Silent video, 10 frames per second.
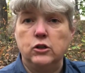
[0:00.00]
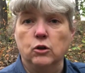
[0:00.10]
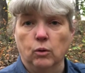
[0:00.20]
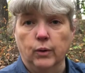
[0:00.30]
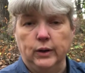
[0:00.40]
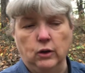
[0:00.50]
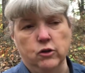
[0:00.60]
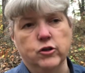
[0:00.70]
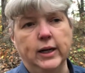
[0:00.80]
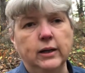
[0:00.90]
to growing
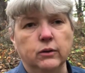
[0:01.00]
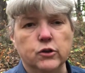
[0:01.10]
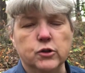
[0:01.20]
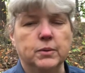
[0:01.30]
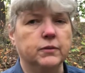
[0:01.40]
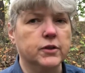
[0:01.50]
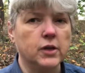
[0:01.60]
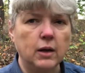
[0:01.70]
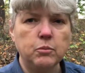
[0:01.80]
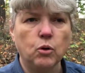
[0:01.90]
larger antlers, but if it's
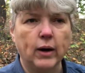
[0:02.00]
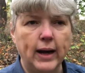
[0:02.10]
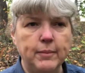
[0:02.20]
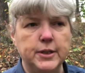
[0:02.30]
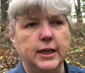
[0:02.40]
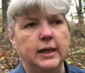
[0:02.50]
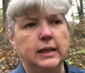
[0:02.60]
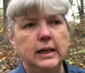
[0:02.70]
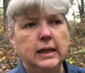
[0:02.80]
on poor habitat,